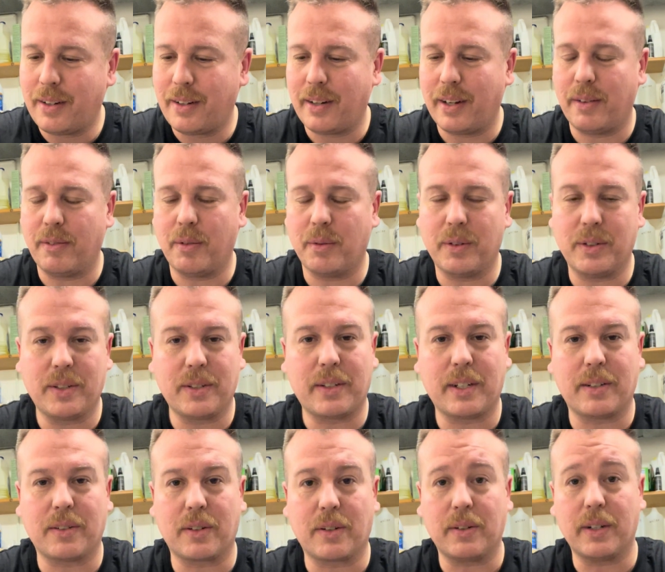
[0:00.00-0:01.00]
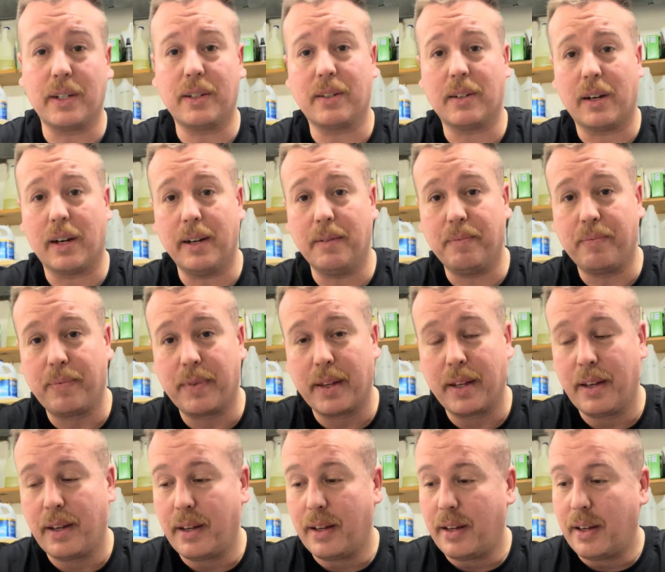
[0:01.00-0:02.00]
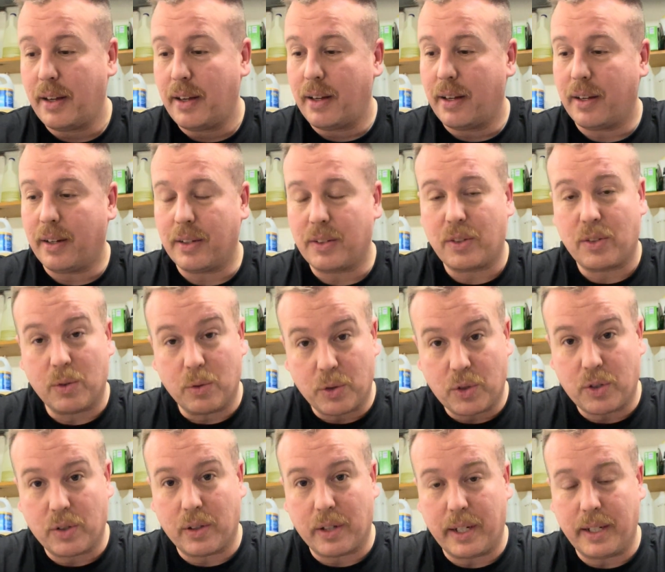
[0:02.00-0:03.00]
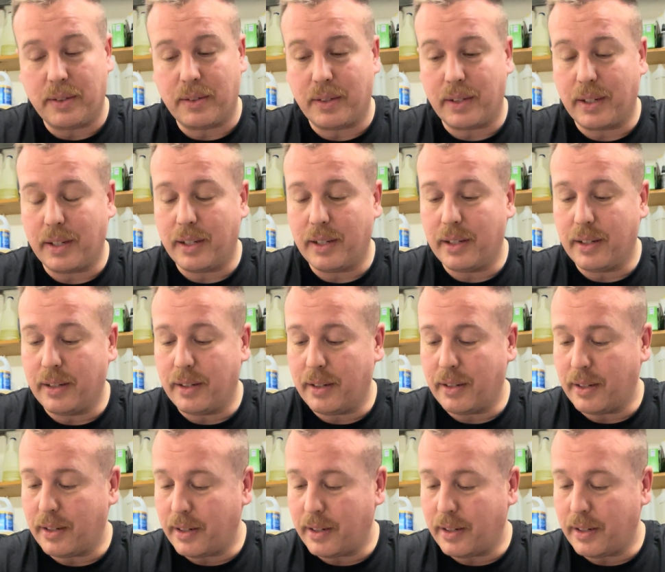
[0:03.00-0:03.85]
everyone just has a great time socializing and